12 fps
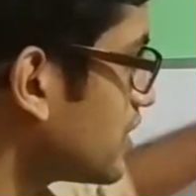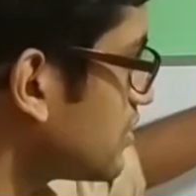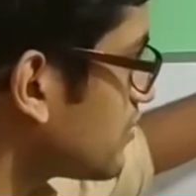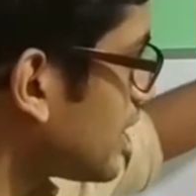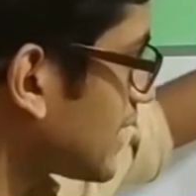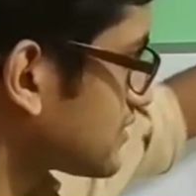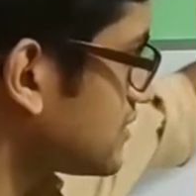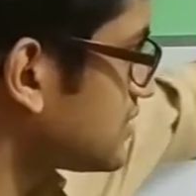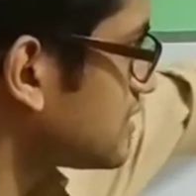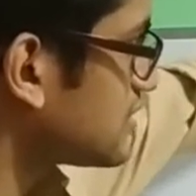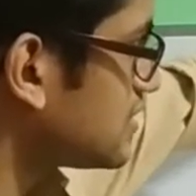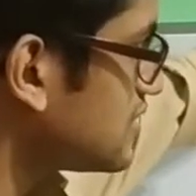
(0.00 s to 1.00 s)
you are
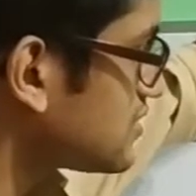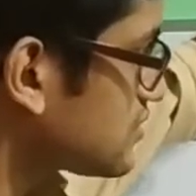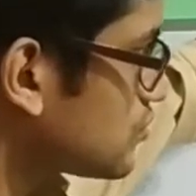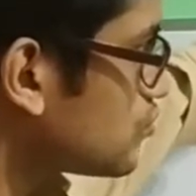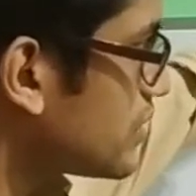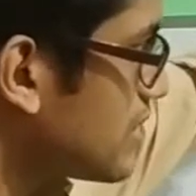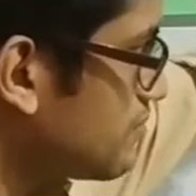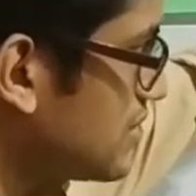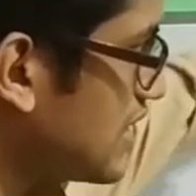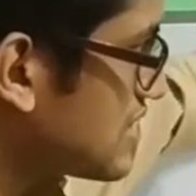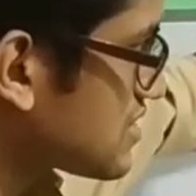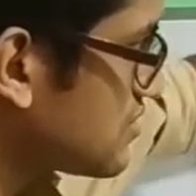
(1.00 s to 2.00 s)
accessing these 2
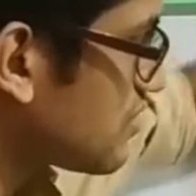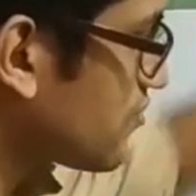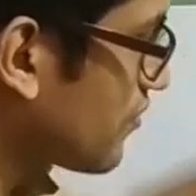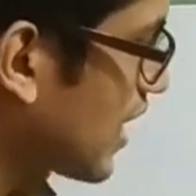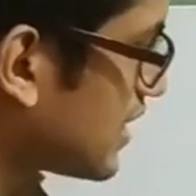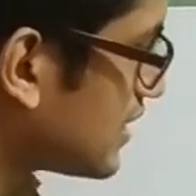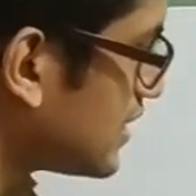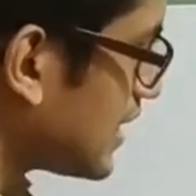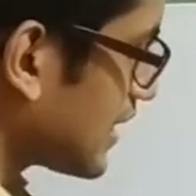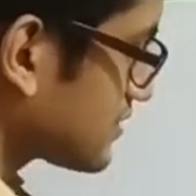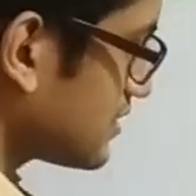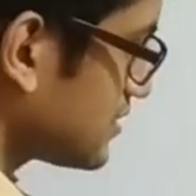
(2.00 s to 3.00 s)
APIs, you are finally
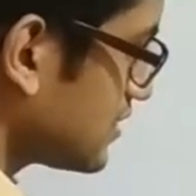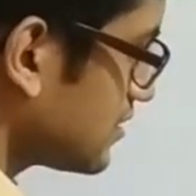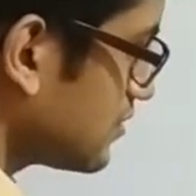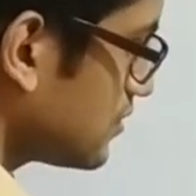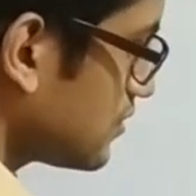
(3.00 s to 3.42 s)
accessing